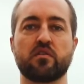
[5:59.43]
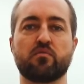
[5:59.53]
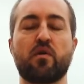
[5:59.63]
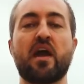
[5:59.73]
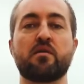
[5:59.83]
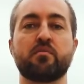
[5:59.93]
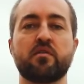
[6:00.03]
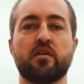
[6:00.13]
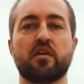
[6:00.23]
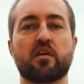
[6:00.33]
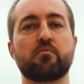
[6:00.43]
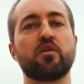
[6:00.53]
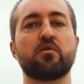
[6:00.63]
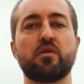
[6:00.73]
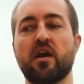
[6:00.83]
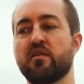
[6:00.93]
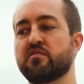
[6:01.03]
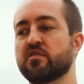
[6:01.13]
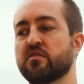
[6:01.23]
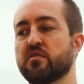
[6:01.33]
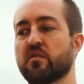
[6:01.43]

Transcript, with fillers: RAM in a computer behaves,